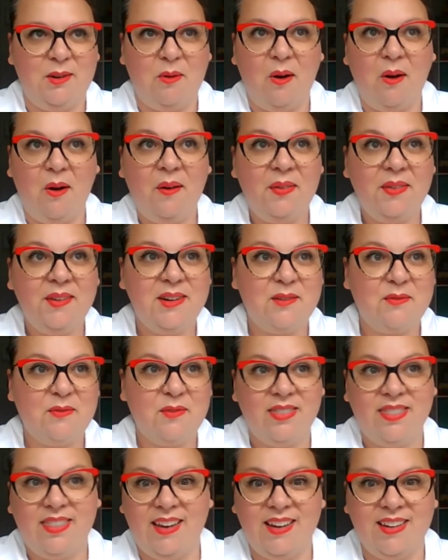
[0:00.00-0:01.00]
all the
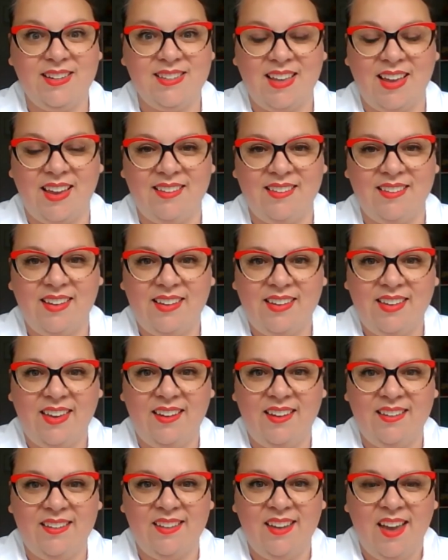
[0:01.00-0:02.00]
different things that
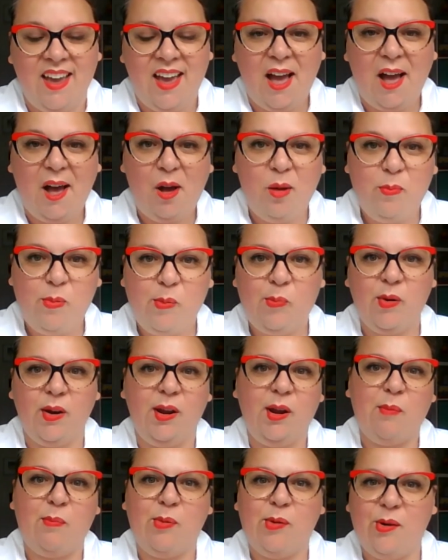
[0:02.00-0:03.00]
can help
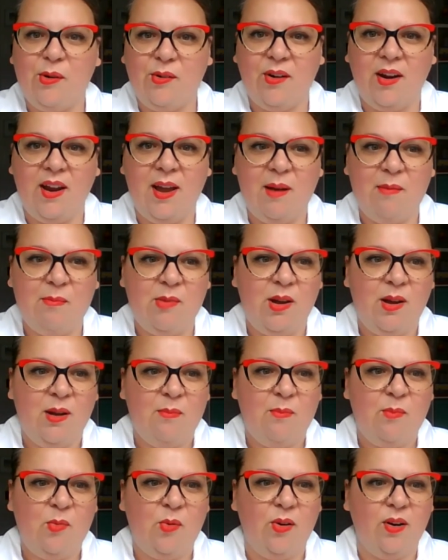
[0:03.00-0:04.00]
bring a program
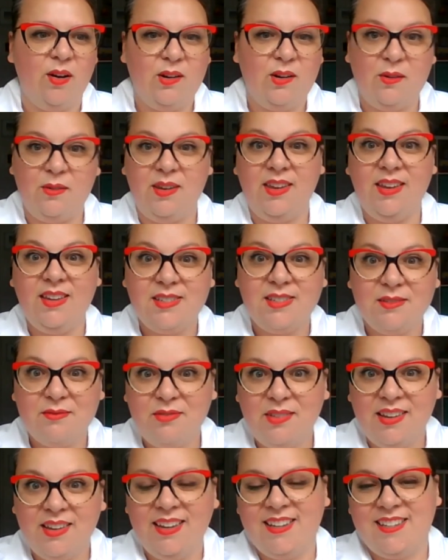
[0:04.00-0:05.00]
more
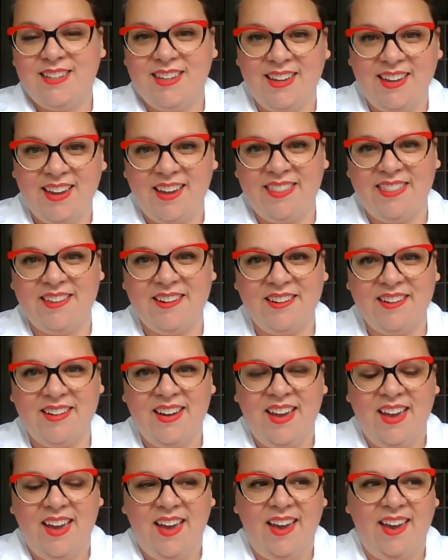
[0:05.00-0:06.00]
cohesively together.
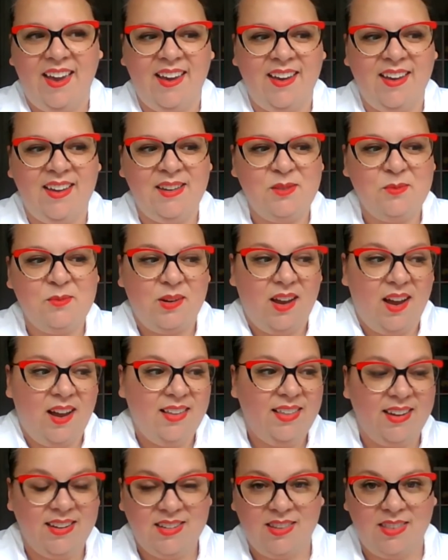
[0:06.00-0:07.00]
And what I
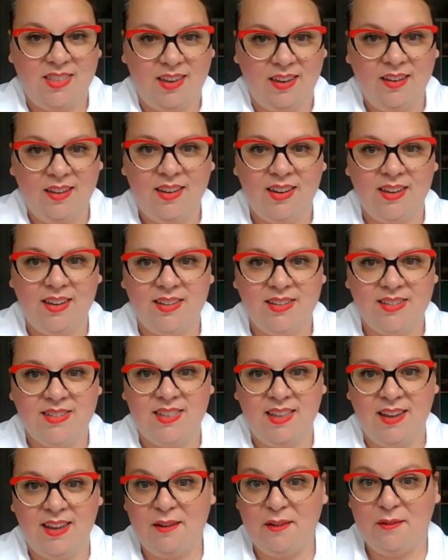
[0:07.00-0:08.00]
like to think is
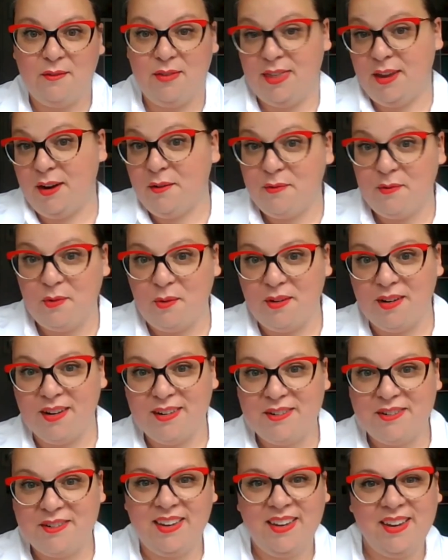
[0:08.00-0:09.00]
they're
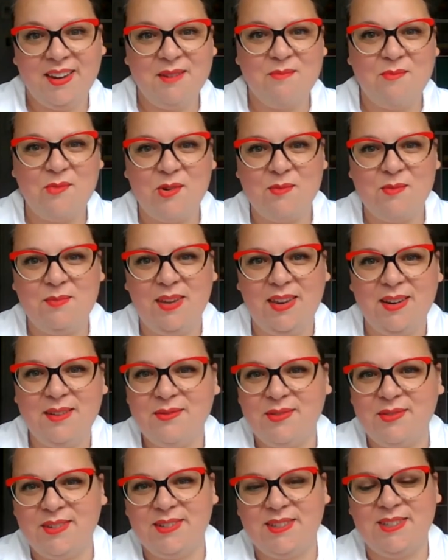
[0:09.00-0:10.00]
therefore creating a more
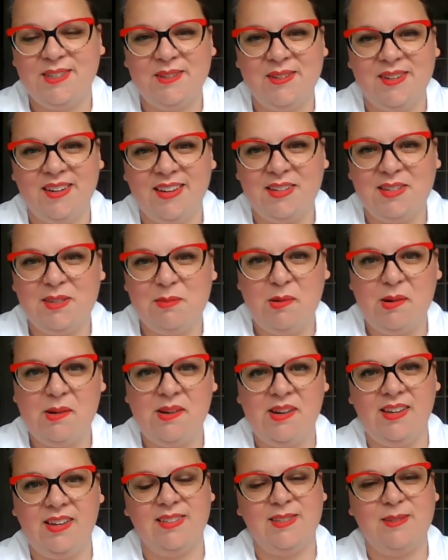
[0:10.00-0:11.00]
meaningful student
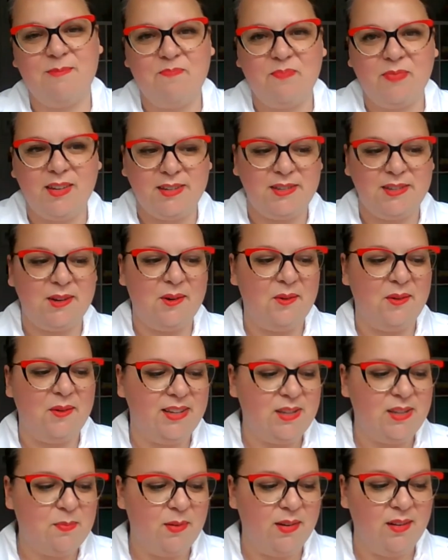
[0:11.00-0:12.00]
experience. So
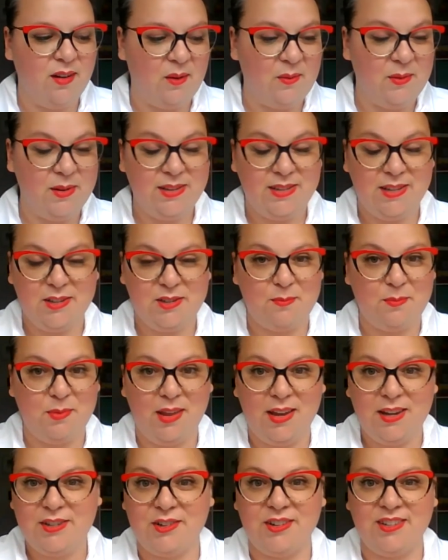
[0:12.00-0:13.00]
it's been always such a
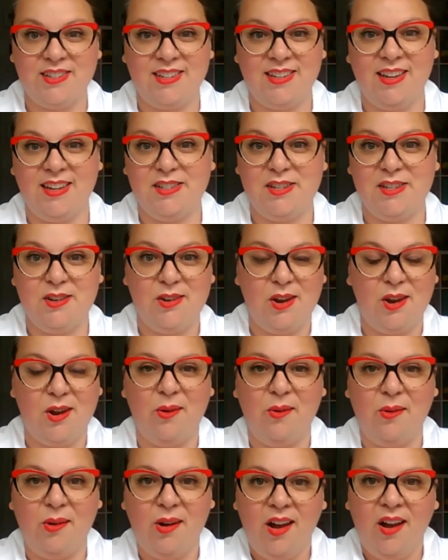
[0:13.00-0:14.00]
pleasure to get to
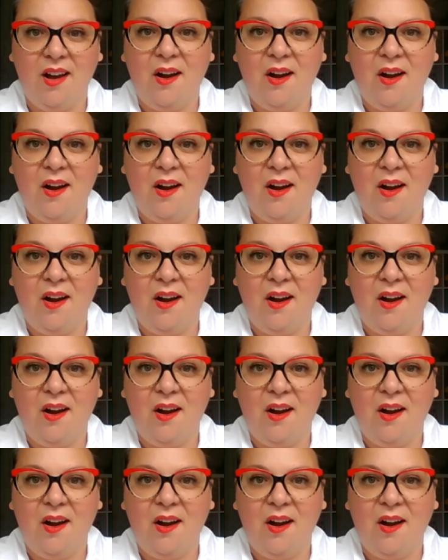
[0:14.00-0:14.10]
know